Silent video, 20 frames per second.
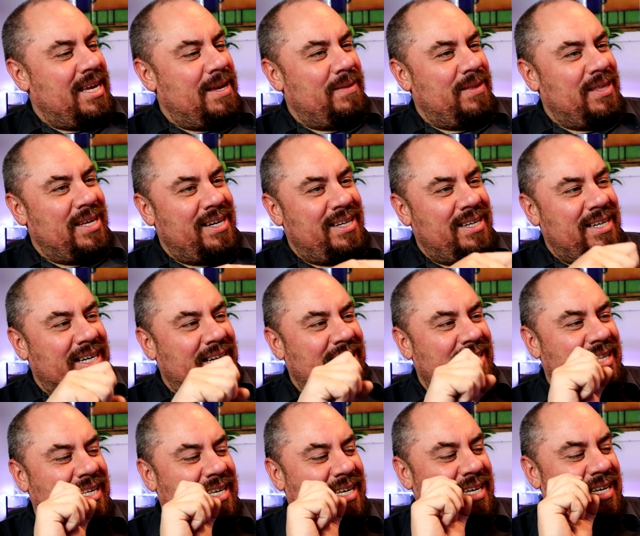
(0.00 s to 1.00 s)
uh, learning
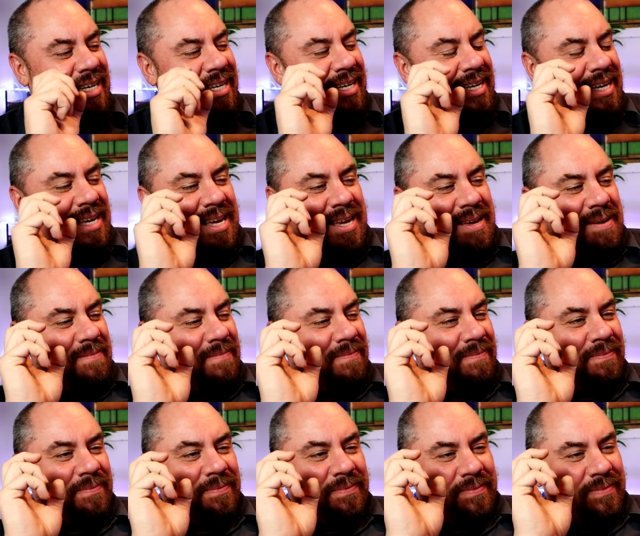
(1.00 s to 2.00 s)
that
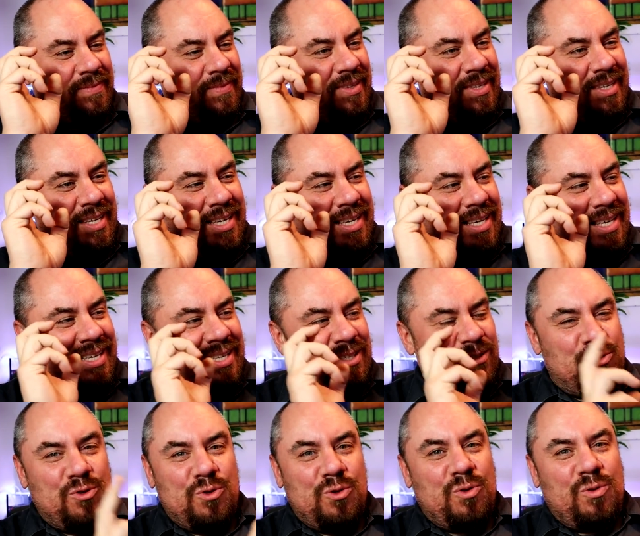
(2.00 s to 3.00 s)
um,
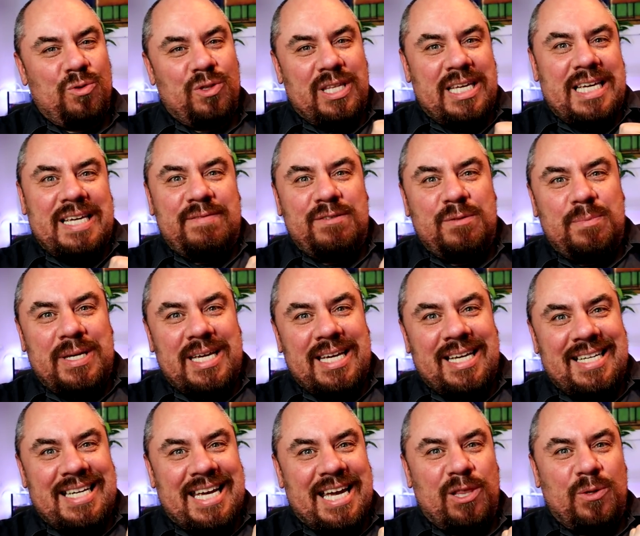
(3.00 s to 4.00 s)
new leaves
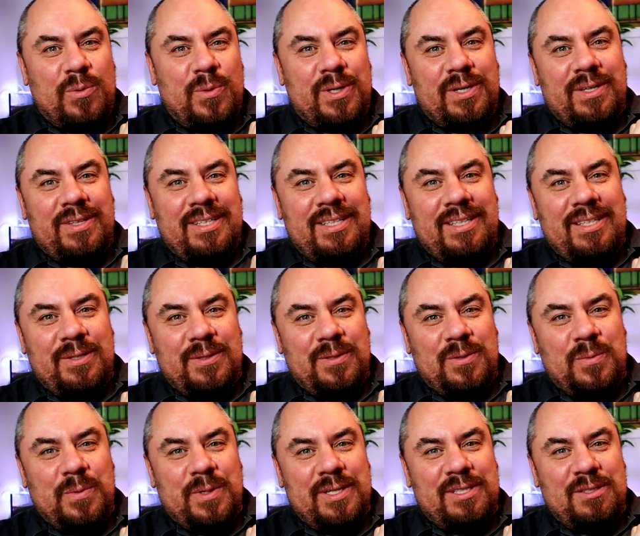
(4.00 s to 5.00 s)
being yellower than the
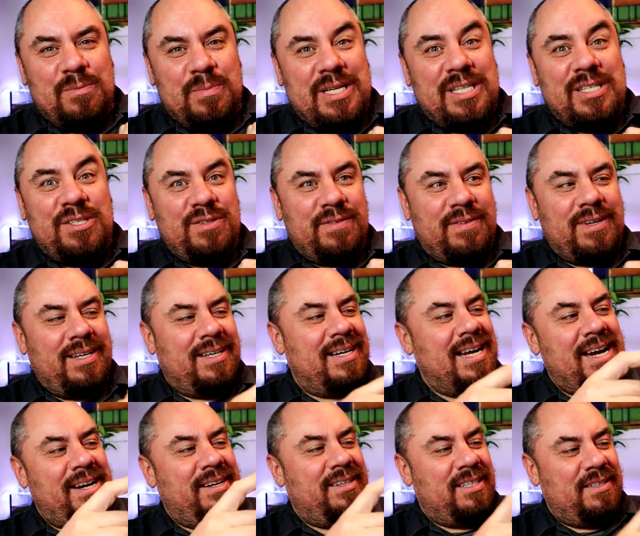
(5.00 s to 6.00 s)
old ones means you've got an
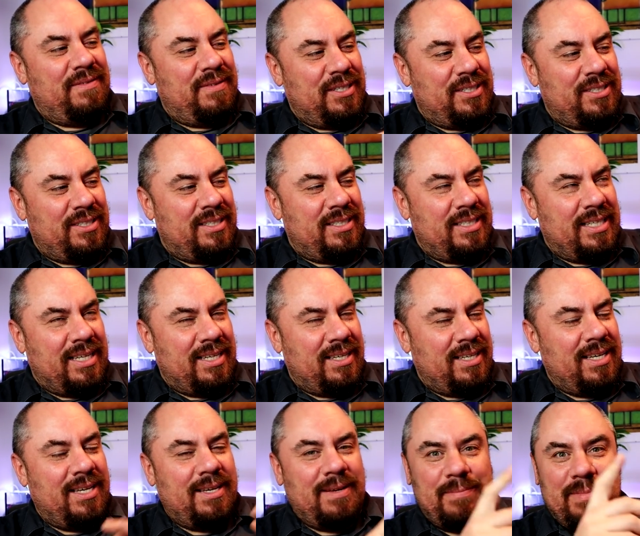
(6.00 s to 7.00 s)
iron deficiency
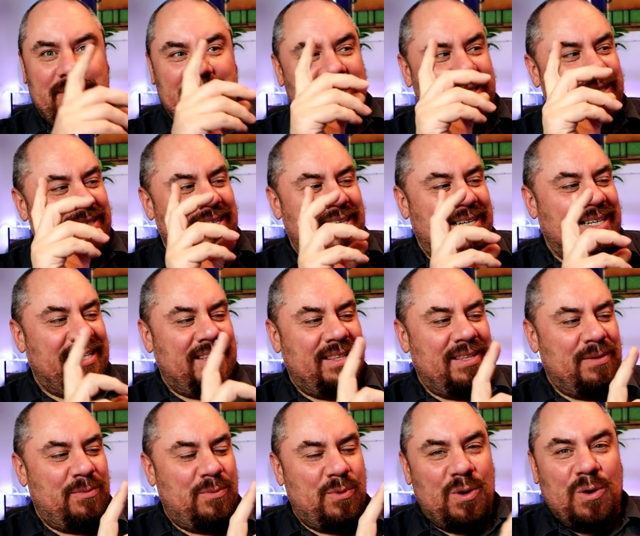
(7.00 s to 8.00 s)
learning
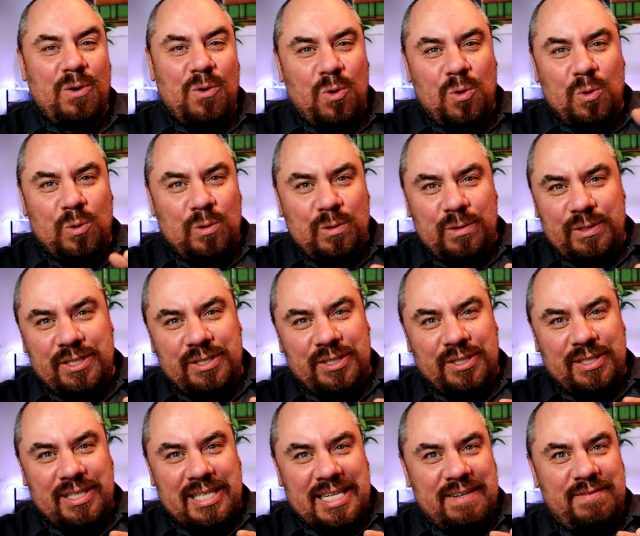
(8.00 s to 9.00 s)
that what holes in
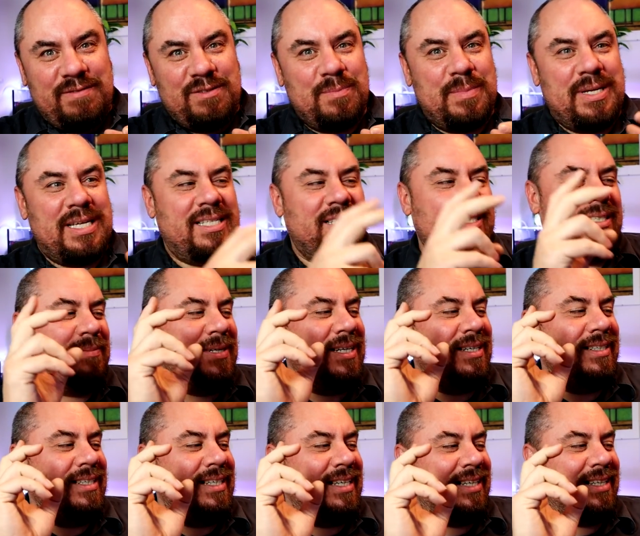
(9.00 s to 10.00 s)
your leaves means,
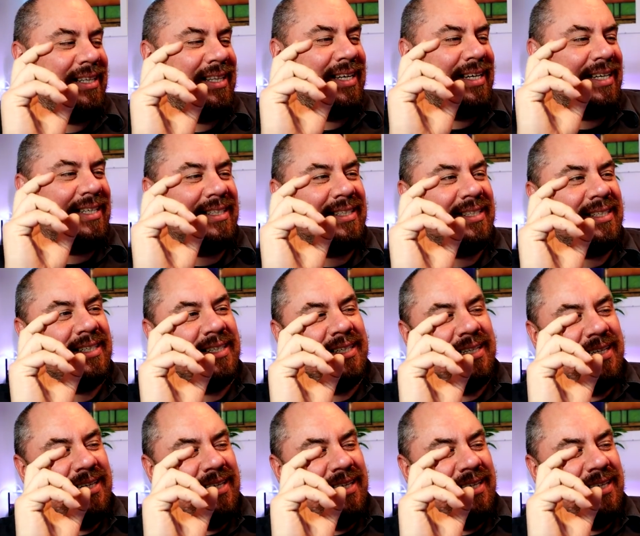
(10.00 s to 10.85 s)
learning that